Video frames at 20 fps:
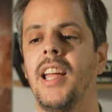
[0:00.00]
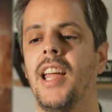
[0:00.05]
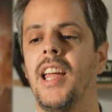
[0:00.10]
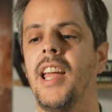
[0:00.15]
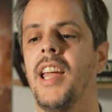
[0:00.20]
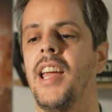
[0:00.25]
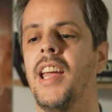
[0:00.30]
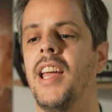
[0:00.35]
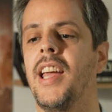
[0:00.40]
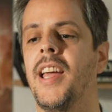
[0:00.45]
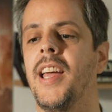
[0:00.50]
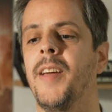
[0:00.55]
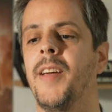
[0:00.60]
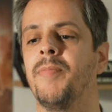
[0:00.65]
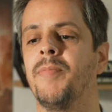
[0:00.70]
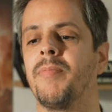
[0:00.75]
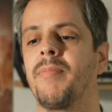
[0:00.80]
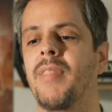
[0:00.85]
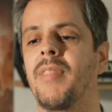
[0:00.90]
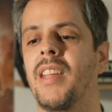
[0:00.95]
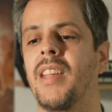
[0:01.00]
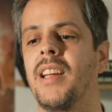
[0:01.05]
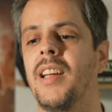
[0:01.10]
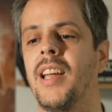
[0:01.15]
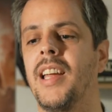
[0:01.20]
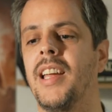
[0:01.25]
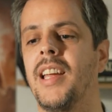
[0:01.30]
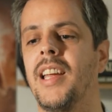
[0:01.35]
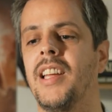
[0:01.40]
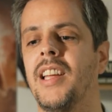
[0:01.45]

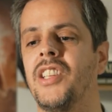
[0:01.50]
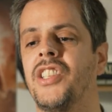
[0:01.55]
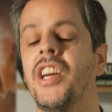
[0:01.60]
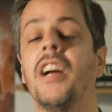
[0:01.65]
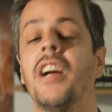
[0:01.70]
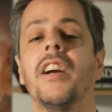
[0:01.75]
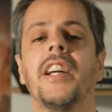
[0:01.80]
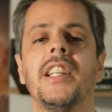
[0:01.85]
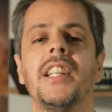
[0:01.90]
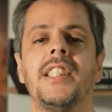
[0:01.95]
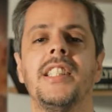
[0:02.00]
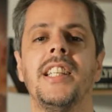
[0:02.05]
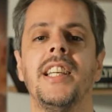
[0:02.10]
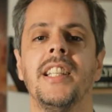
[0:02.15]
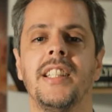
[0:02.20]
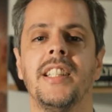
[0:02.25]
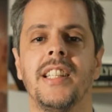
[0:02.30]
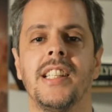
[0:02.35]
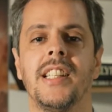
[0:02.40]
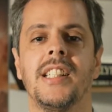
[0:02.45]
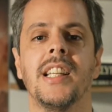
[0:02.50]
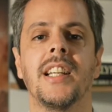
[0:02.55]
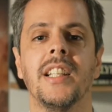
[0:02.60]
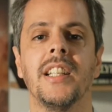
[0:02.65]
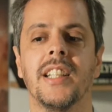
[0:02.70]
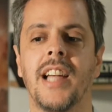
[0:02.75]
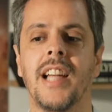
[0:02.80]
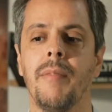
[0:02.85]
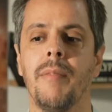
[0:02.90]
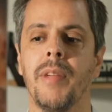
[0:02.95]
targeting the
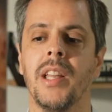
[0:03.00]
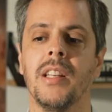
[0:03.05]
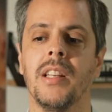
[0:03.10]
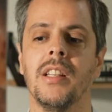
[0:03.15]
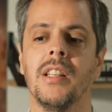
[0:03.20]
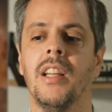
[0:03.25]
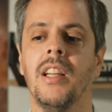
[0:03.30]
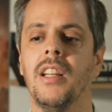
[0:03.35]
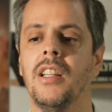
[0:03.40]
second coming.